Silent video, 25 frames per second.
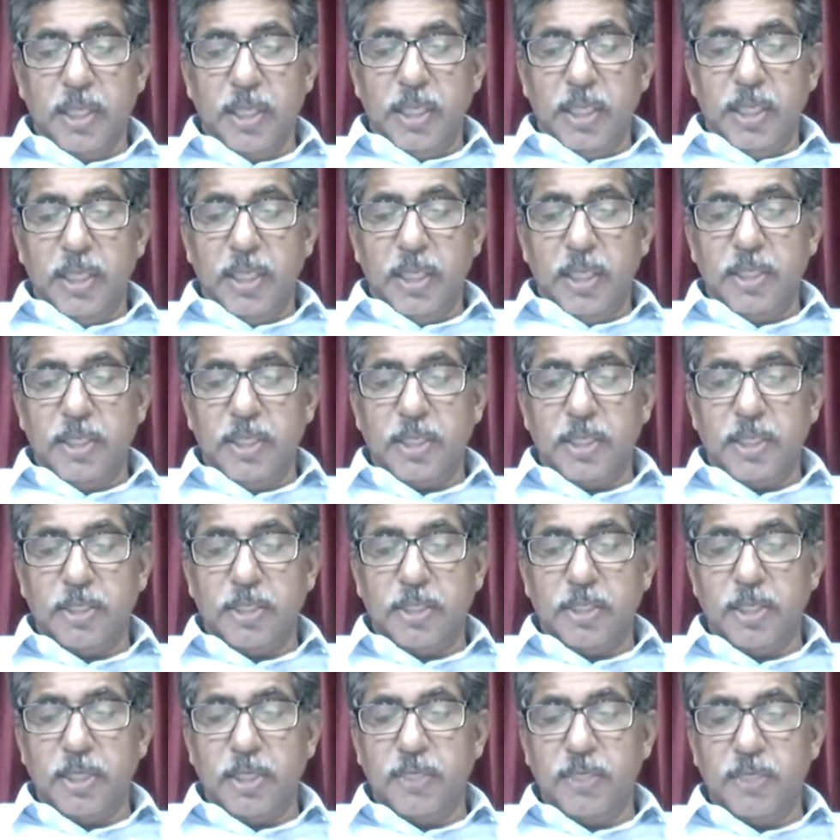
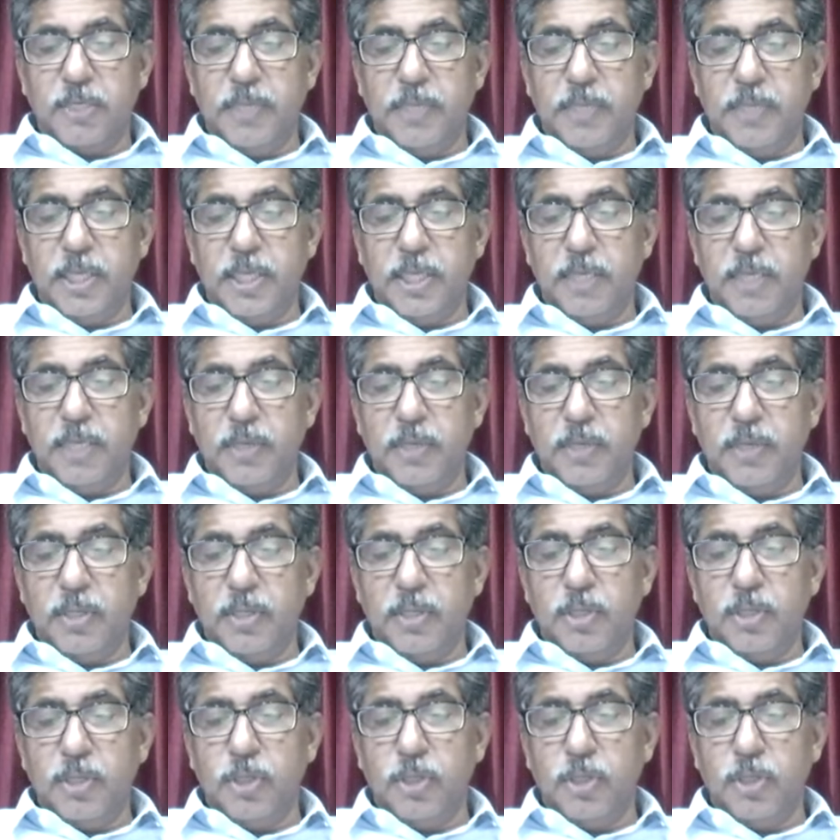Instruction is being given
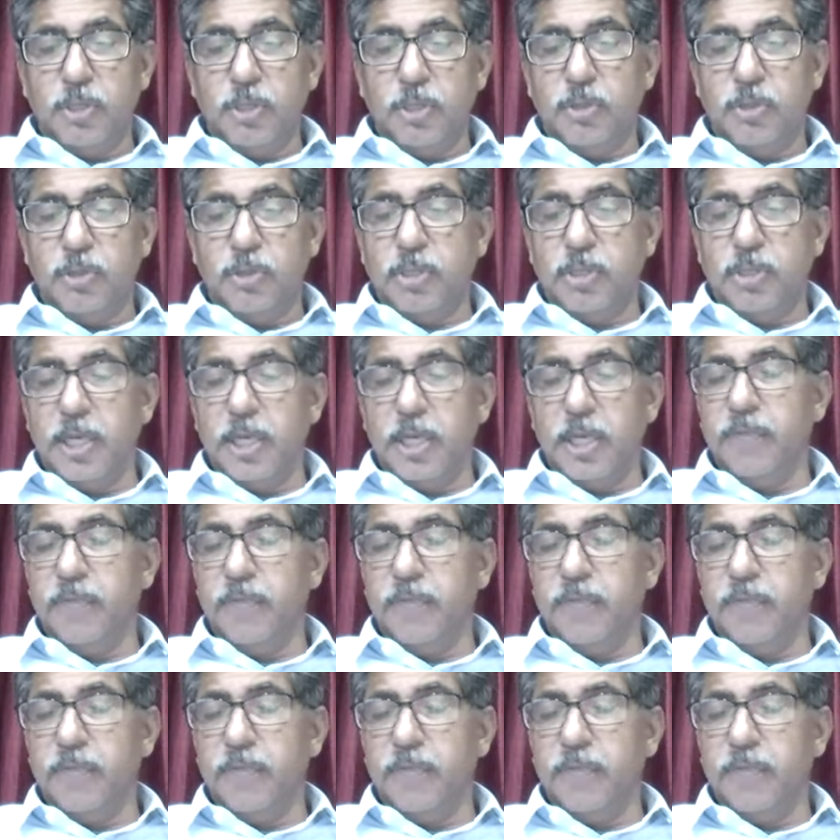not to take